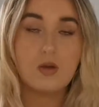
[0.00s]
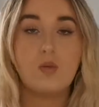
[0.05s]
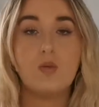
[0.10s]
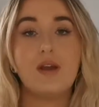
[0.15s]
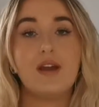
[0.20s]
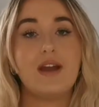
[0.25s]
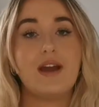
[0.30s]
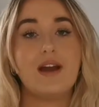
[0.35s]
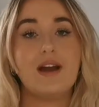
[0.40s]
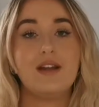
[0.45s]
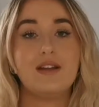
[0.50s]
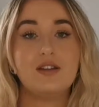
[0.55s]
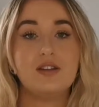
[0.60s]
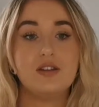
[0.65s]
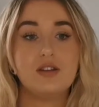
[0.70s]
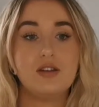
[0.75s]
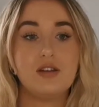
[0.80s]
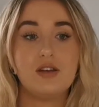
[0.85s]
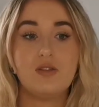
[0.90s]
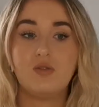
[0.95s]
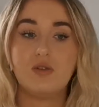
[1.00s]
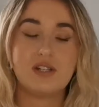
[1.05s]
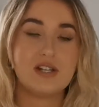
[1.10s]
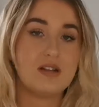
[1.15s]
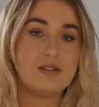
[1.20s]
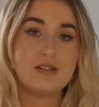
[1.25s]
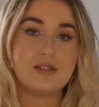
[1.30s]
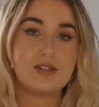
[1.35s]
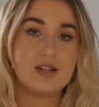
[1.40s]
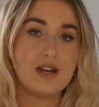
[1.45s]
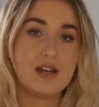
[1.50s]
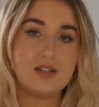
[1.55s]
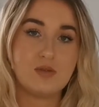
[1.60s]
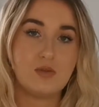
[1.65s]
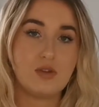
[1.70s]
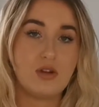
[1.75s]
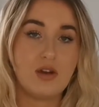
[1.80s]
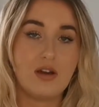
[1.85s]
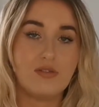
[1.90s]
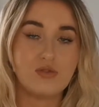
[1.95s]
we can, if we're downstairs,
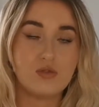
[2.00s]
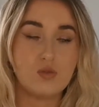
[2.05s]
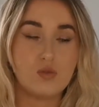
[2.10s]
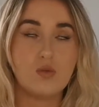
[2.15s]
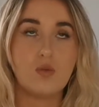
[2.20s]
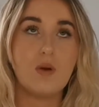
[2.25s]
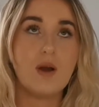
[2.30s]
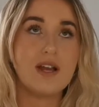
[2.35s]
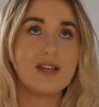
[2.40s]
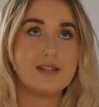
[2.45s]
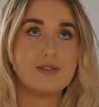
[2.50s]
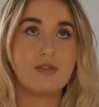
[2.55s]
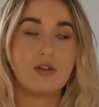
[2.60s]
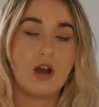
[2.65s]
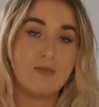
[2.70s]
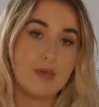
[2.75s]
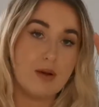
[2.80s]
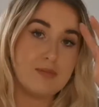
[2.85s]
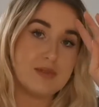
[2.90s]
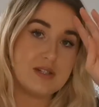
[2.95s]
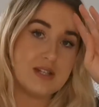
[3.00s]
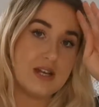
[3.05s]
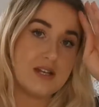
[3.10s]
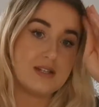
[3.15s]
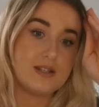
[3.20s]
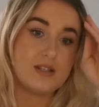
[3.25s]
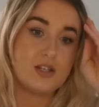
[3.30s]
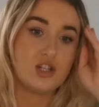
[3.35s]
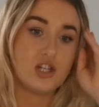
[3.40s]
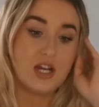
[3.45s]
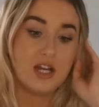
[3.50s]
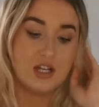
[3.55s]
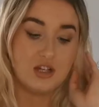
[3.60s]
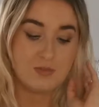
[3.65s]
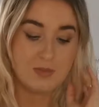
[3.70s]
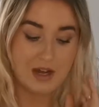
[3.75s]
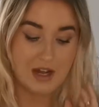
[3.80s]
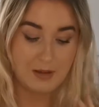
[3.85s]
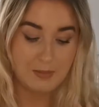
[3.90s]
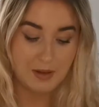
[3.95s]
we don't have to always come upstairs to
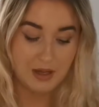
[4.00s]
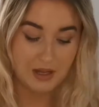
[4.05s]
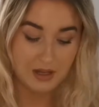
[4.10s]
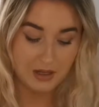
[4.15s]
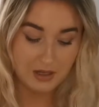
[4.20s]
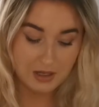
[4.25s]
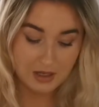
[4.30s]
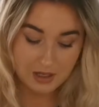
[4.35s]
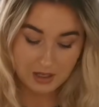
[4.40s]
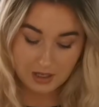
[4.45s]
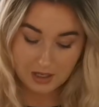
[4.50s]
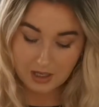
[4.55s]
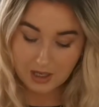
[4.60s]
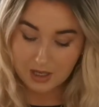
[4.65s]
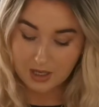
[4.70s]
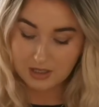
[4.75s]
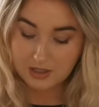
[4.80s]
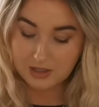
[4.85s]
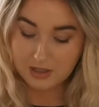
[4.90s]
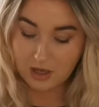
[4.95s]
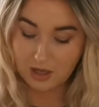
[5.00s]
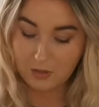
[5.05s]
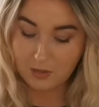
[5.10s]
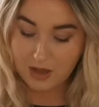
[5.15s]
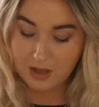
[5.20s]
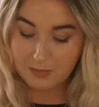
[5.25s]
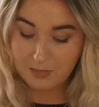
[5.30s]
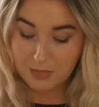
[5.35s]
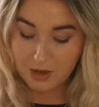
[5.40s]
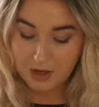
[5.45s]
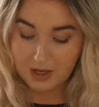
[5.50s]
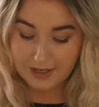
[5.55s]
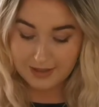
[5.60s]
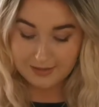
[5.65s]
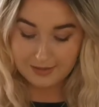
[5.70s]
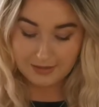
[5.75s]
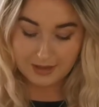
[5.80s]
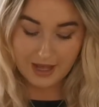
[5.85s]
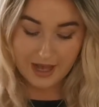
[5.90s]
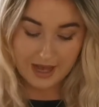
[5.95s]
change baby. So in my
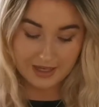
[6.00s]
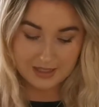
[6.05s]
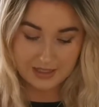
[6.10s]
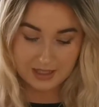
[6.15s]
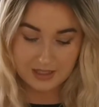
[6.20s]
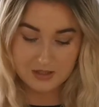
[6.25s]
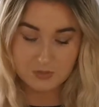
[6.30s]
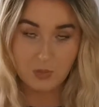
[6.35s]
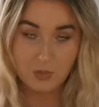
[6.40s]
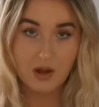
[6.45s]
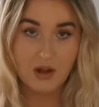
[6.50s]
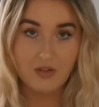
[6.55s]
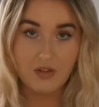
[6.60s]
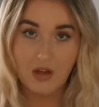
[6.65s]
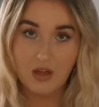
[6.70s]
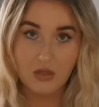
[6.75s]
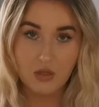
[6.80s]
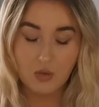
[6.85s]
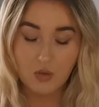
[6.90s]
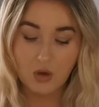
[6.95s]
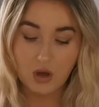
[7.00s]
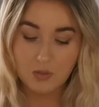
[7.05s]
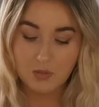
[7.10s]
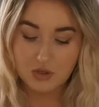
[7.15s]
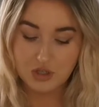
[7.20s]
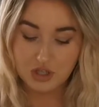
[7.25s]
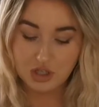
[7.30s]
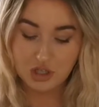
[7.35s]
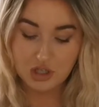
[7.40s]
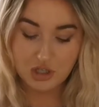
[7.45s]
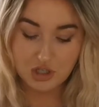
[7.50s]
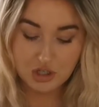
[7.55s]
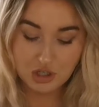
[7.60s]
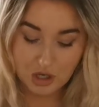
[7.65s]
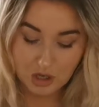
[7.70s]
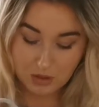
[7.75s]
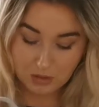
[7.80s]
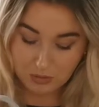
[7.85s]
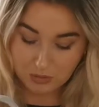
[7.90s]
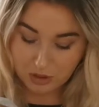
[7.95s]
little caddy as well that I thought I would just
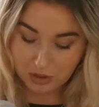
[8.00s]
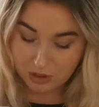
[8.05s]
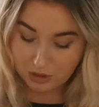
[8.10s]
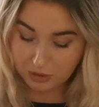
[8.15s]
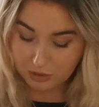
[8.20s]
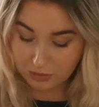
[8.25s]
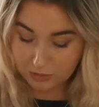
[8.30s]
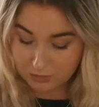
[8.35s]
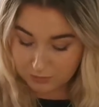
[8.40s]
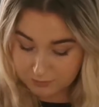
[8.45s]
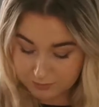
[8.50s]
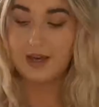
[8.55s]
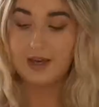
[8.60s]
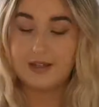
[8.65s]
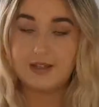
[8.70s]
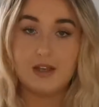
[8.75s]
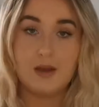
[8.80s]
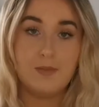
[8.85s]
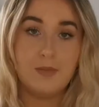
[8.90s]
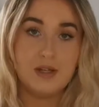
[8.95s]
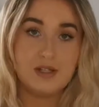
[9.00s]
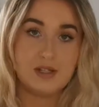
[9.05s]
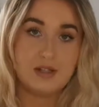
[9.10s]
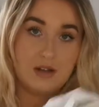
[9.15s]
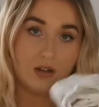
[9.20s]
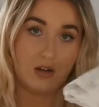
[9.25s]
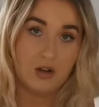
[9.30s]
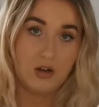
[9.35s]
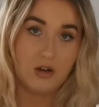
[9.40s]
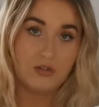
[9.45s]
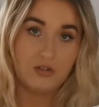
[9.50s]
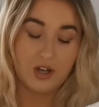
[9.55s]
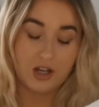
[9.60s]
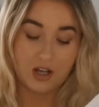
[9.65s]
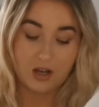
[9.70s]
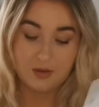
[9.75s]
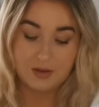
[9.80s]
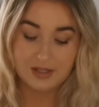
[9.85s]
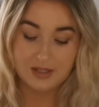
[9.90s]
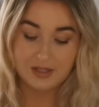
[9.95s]
show you is a muslin cloth.
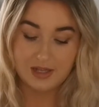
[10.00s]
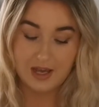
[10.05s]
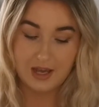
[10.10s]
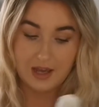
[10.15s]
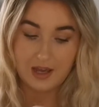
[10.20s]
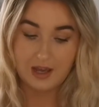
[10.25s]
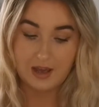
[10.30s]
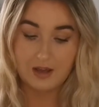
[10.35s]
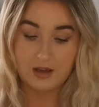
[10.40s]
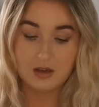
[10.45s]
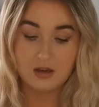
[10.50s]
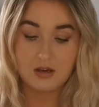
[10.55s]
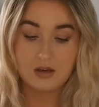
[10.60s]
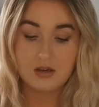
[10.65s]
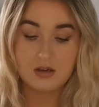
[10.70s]
Like I was saying,